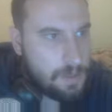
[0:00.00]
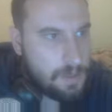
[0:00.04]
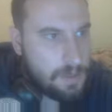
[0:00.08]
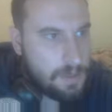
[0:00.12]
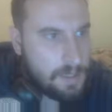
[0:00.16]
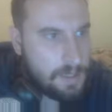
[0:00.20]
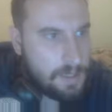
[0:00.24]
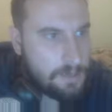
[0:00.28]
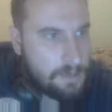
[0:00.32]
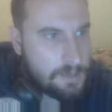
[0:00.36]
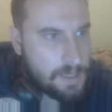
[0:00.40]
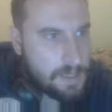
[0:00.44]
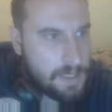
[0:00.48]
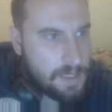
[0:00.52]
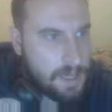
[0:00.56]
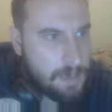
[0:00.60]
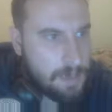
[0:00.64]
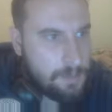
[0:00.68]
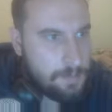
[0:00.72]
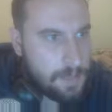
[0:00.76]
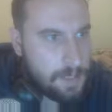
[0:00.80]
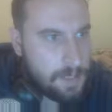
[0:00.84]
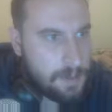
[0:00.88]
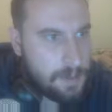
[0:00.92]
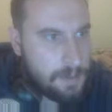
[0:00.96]
the if
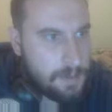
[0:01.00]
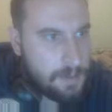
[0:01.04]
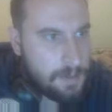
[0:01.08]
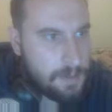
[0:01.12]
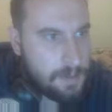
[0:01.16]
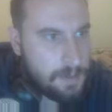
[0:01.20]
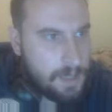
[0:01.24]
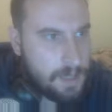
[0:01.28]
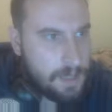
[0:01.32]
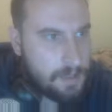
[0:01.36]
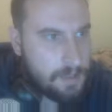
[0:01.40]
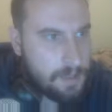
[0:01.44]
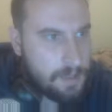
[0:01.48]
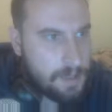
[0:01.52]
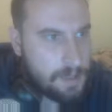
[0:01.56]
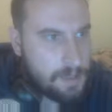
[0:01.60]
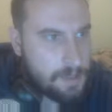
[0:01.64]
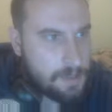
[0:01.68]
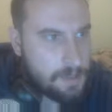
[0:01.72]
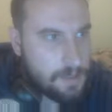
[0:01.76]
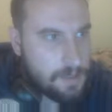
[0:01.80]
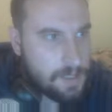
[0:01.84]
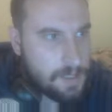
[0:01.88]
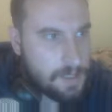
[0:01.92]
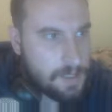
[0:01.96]
statement, not
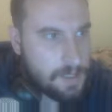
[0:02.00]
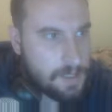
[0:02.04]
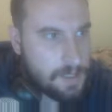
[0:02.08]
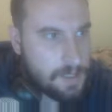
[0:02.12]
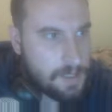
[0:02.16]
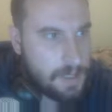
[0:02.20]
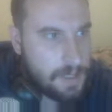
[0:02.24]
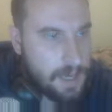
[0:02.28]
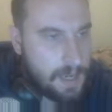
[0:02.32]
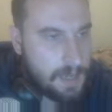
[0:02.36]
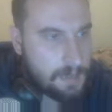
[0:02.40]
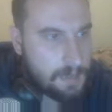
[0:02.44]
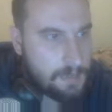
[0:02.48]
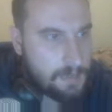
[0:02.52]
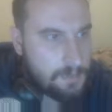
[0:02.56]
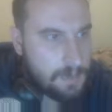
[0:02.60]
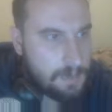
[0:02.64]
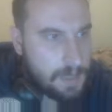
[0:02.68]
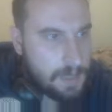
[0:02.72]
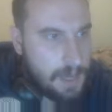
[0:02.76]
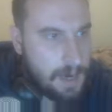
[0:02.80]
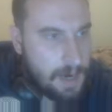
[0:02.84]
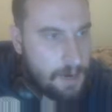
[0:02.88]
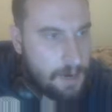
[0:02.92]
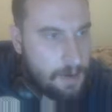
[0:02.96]
laser list, inactive
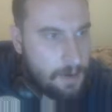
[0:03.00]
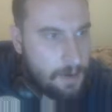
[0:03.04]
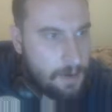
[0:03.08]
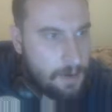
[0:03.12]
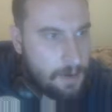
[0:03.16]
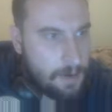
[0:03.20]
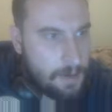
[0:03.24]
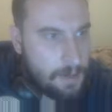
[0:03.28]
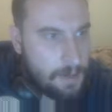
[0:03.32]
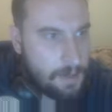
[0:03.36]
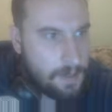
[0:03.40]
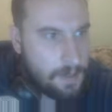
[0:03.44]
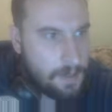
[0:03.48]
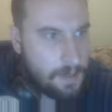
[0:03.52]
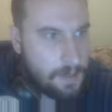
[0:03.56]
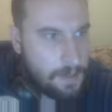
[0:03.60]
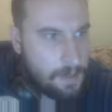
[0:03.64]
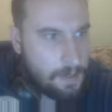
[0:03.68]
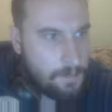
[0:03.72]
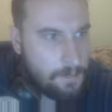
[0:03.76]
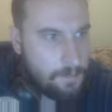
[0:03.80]
and hierarchy,